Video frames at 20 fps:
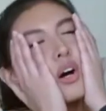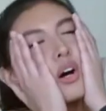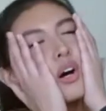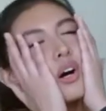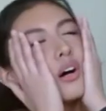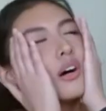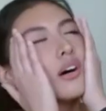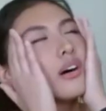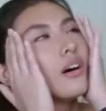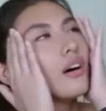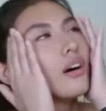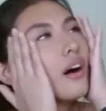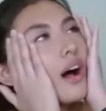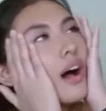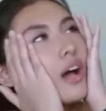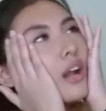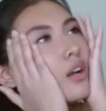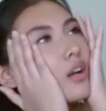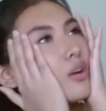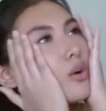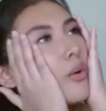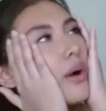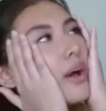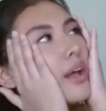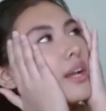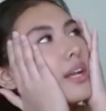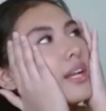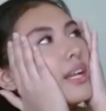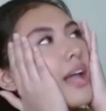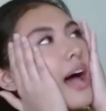I don't know,
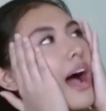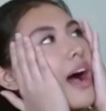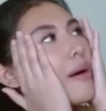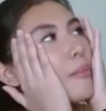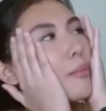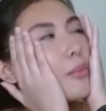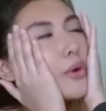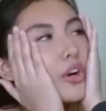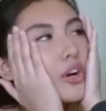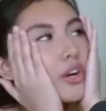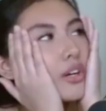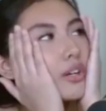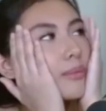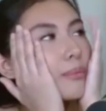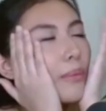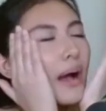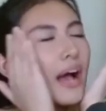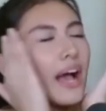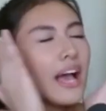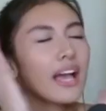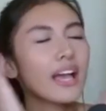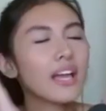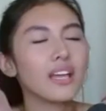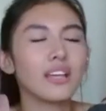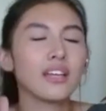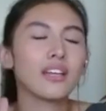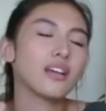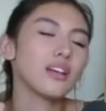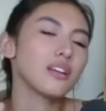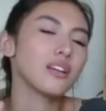enamored
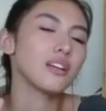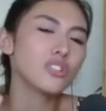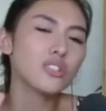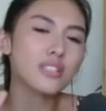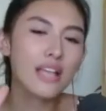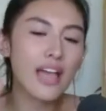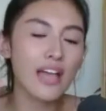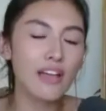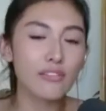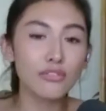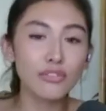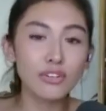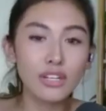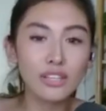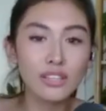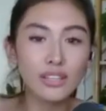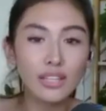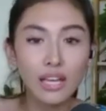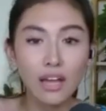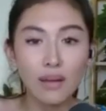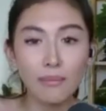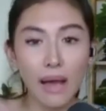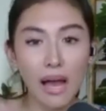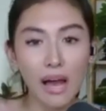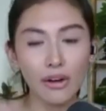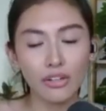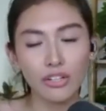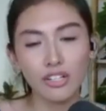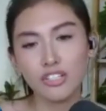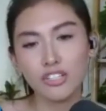by just everything
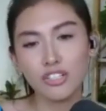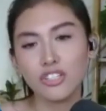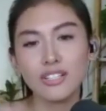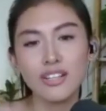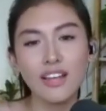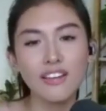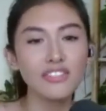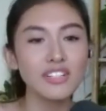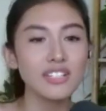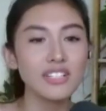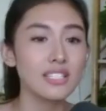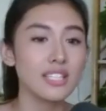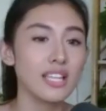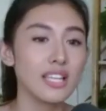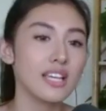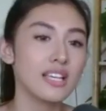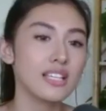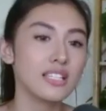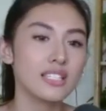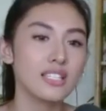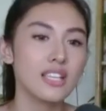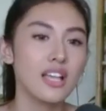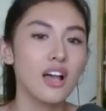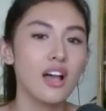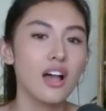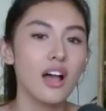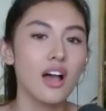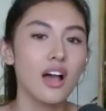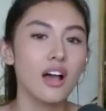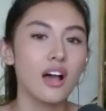about her. She never sings
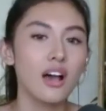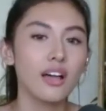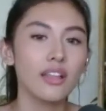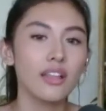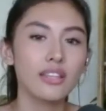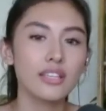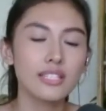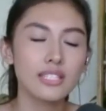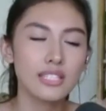a